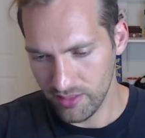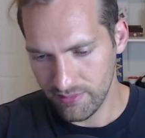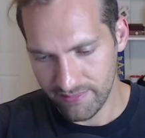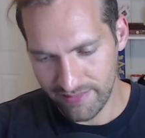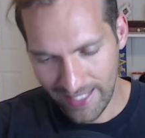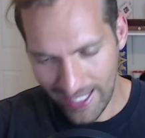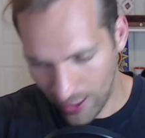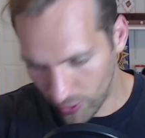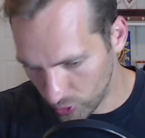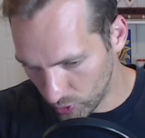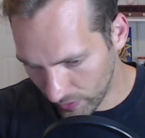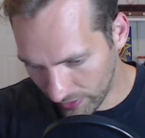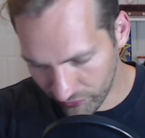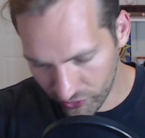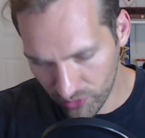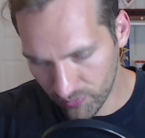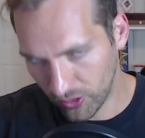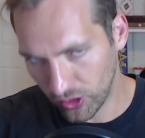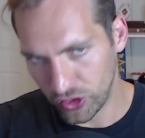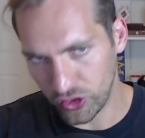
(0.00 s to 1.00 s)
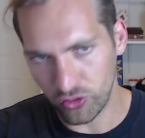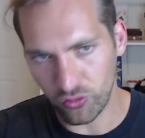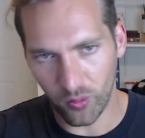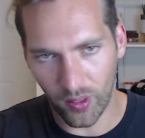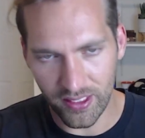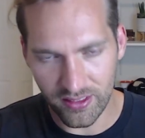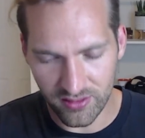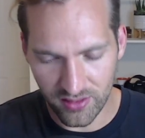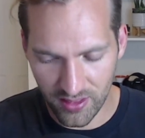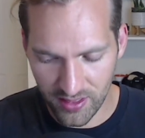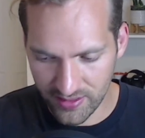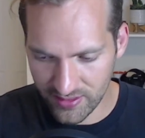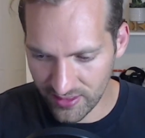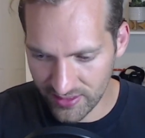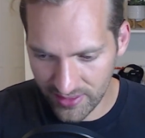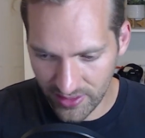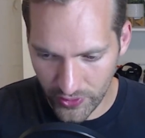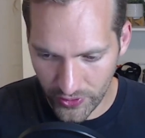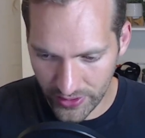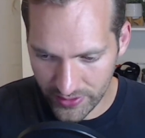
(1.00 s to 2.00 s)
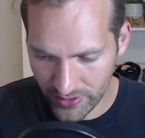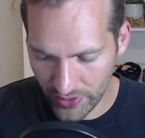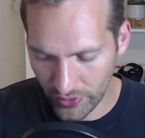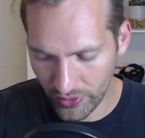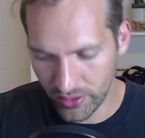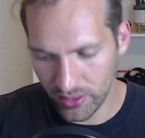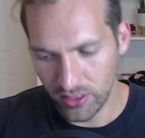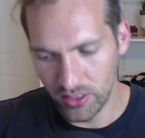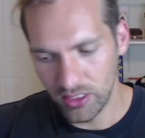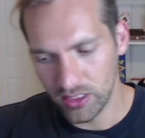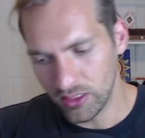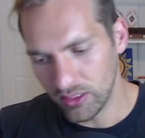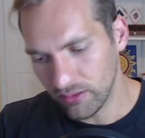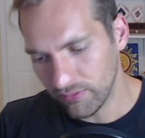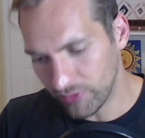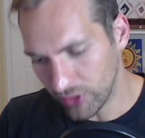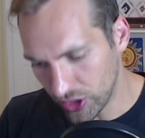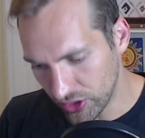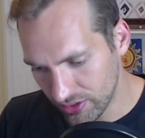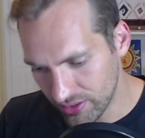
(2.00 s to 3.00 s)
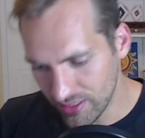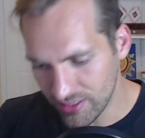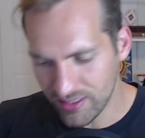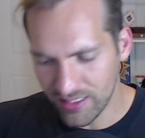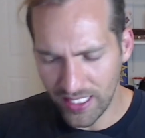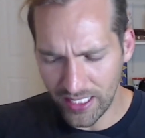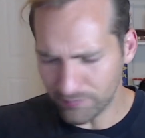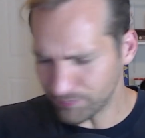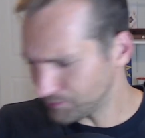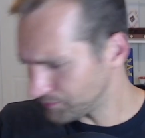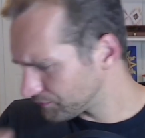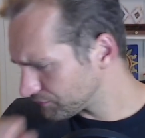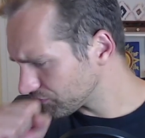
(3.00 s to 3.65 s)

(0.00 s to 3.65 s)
now you have commercial rights to this, et cetera, versus then